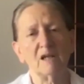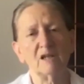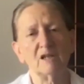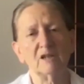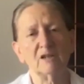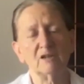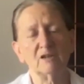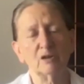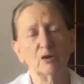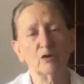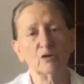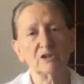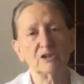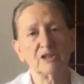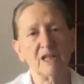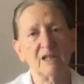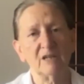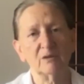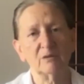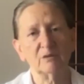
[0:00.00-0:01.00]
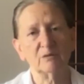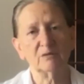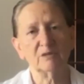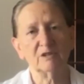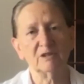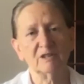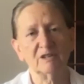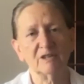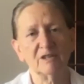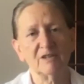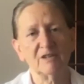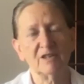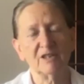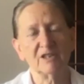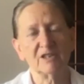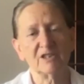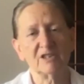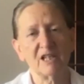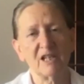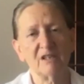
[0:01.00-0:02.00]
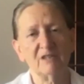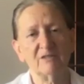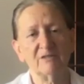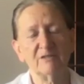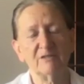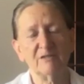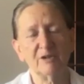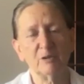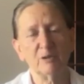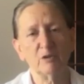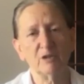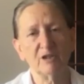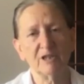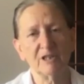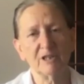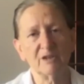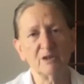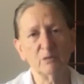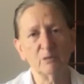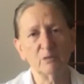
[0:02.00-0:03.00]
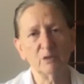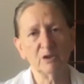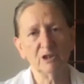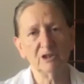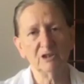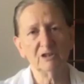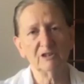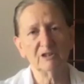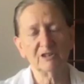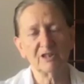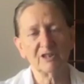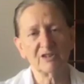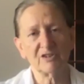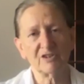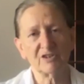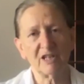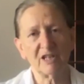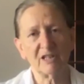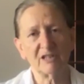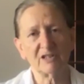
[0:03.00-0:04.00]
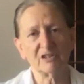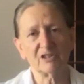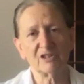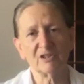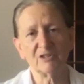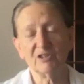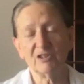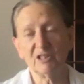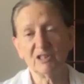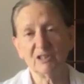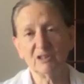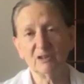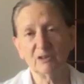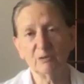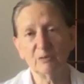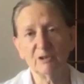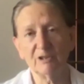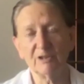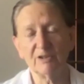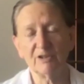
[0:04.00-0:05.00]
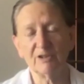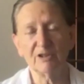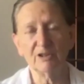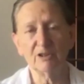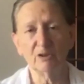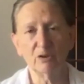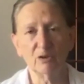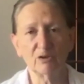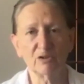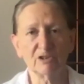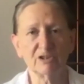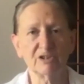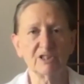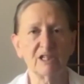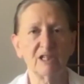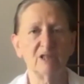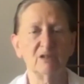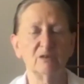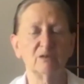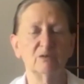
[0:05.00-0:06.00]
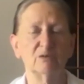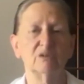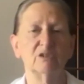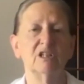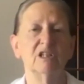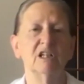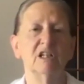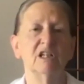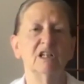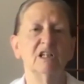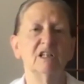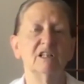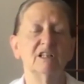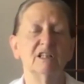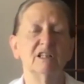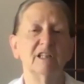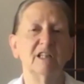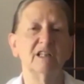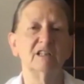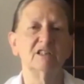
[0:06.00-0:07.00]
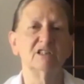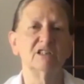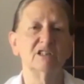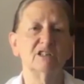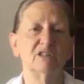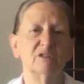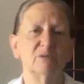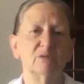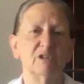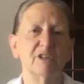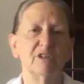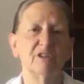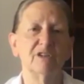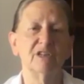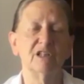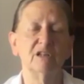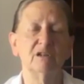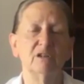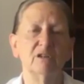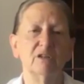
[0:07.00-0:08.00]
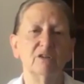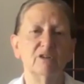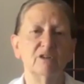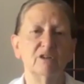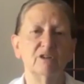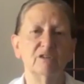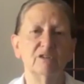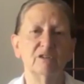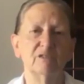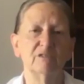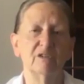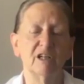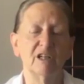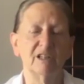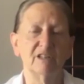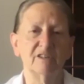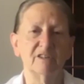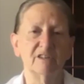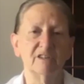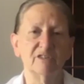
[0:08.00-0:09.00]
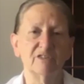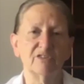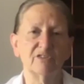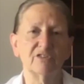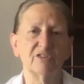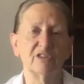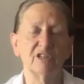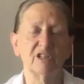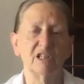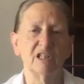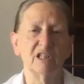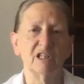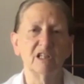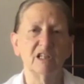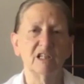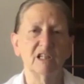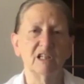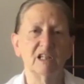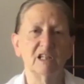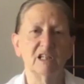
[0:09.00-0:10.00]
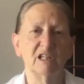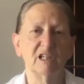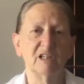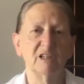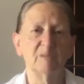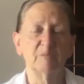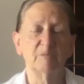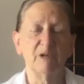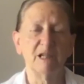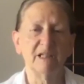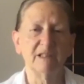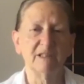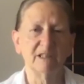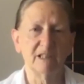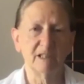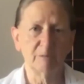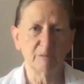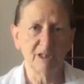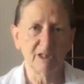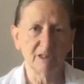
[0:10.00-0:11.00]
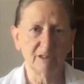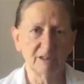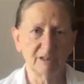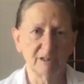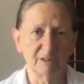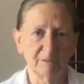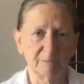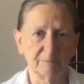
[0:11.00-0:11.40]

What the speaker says: lockdown that everyone in the world has had to deal with, the lockdown connected with the coronavirus pandemic.